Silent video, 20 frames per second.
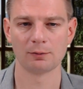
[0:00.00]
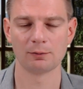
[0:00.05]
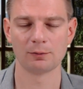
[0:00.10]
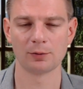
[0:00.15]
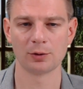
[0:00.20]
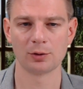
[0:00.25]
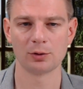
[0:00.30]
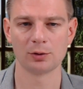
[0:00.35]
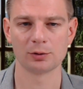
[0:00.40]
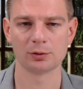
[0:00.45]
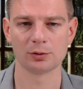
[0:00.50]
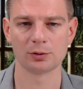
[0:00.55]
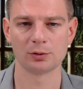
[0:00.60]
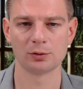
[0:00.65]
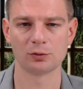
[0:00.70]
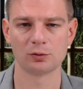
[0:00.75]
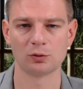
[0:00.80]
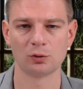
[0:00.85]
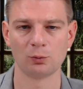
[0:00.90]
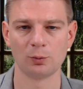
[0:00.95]
Very good.
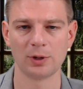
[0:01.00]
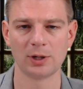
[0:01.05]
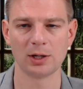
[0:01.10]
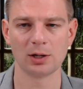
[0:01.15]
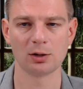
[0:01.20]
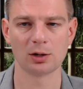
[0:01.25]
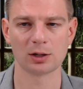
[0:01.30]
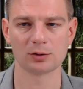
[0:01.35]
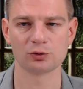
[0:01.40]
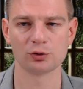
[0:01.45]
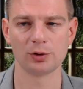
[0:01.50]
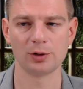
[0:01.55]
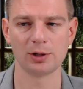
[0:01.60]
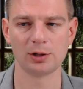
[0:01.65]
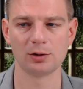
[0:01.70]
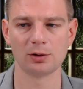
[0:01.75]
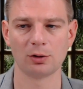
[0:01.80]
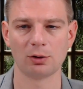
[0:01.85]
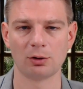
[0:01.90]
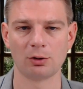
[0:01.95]
So we can
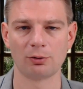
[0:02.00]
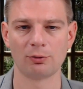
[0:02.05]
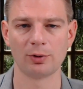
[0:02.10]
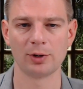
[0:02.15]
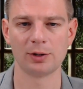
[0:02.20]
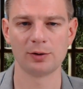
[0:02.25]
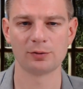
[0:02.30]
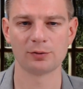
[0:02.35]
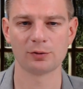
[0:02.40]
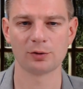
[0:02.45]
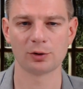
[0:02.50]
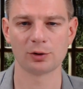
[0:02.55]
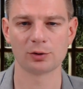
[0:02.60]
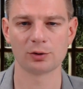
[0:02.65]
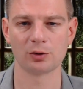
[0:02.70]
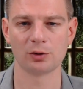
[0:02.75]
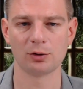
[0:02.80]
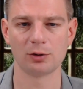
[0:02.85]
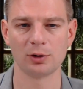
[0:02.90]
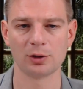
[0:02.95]
actually already start
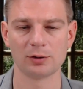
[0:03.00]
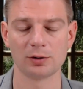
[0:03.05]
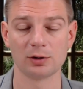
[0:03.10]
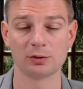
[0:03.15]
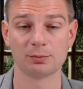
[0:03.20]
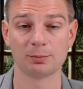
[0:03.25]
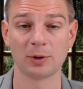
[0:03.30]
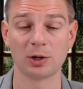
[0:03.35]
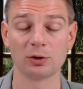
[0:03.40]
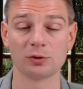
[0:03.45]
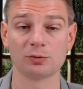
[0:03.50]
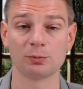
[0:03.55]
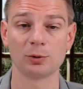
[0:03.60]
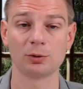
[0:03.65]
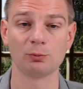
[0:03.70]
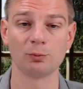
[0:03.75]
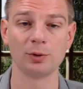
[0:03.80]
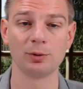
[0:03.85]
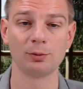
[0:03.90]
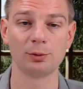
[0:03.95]
calling this, because
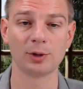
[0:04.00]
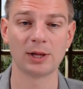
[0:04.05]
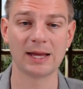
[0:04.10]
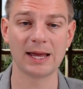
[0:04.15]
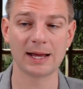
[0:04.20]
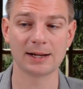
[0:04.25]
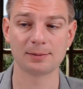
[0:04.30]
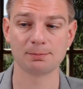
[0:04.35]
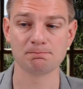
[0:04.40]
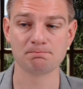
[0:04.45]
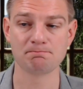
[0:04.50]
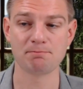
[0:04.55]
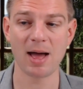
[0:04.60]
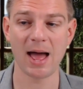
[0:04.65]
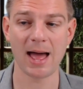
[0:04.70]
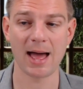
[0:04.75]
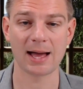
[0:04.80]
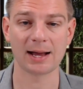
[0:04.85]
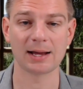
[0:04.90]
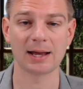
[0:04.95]
what we'll get
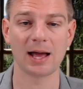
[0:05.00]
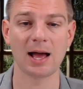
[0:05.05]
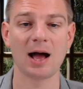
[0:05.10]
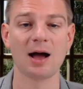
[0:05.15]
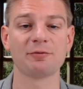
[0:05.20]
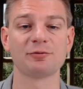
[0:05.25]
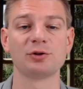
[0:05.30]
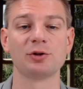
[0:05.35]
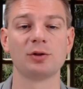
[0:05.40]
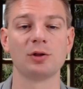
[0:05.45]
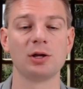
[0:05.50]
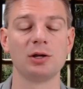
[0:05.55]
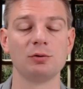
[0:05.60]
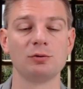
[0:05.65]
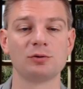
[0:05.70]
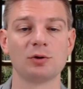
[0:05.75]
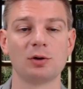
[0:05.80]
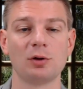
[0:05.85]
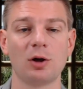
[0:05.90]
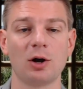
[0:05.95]
back after the
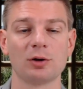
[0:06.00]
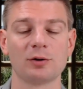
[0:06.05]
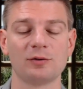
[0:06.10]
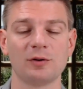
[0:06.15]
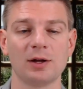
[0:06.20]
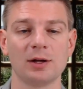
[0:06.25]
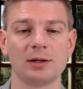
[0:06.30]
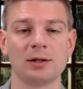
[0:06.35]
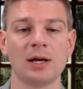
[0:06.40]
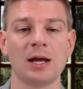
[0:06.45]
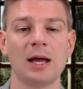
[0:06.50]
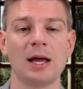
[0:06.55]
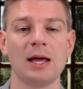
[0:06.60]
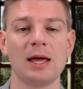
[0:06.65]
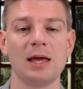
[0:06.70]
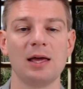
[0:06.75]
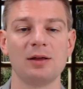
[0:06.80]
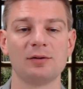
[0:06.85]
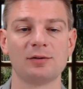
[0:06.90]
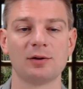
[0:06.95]
user logs in
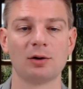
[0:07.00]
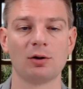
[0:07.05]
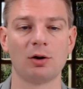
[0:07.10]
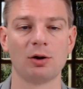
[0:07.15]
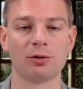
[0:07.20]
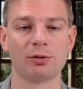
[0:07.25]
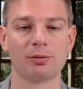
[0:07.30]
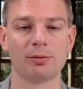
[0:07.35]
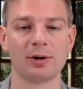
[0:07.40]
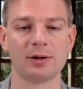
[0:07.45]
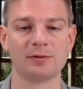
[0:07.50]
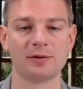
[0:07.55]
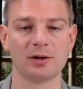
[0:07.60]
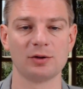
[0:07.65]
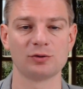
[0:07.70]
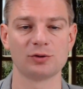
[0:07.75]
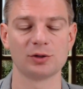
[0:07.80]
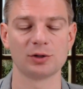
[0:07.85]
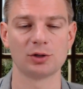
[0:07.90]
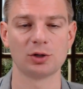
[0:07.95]
is an
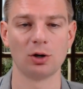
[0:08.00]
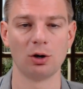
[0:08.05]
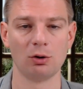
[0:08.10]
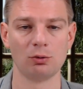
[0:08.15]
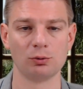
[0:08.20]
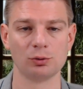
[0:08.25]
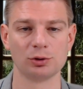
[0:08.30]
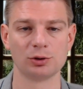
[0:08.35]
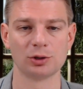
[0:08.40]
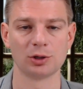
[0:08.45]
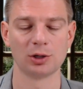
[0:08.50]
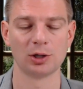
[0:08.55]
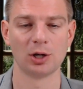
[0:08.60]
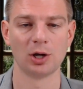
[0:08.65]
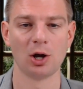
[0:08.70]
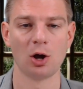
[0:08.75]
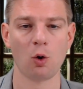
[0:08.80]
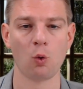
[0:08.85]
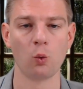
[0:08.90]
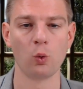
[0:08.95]
authorization code.
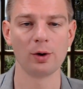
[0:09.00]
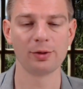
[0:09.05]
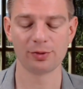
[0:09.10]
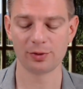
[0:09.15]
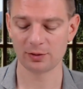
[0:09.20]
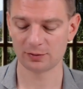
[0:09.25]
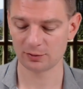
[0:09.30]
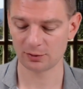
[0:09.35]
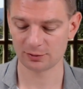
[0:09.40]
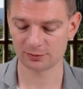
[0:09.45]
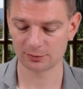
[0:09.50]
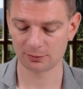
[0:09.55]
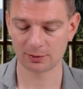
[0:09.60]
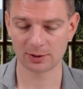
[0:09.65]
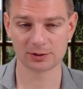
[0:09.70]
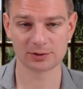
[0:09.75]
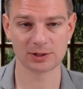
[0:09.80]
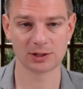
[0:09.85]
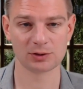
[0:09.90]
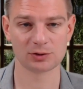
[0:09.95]
With this
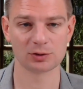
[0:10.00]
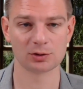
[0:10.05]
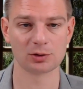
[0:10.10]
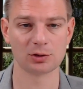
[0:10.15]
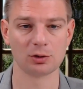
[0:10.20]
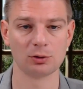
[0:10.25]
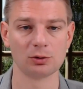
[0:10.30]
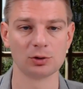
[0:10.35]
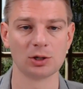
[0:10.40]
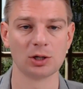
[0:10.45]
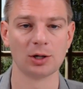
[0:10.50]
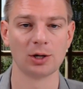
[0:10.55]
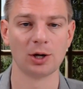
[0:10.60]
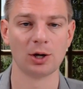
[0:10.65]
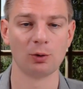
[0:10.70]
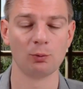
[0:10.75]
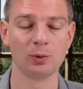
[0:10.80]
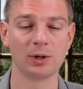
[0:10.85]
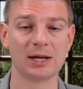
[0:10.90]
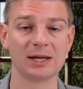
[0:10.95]
authorization code,
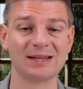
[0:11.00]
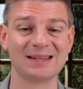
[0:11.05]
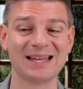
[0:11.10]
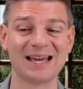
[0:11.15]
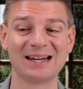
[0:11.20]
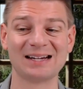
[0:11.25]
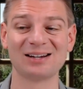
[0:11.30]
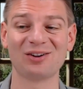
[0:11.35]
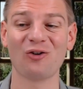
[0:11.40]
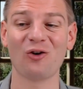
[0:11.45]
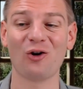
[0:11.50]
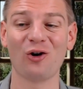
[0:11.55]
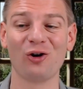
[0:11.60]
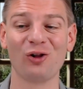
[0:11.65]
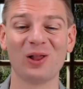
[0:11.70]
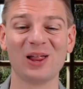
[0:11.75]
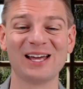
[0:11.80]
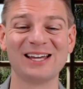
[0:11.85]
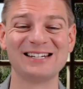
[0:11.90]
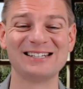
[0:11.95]
we can then
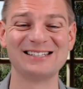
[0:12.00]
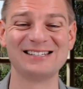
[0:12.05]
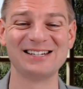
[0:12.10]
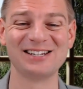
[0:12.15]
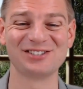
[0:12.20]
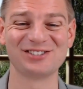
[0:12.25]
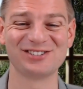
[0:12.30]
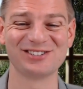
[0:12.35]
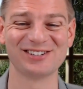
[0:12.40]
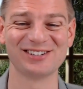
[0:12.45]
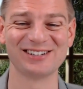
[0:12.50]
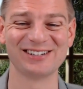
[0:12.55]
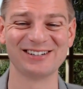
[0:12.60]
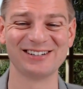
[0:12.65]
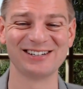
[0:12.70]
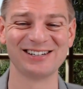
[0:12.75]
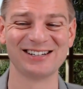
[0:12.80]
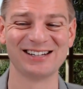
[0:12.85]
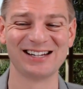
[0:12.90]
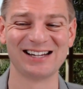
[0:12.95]
call
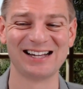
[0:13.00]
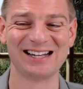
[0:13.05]
additional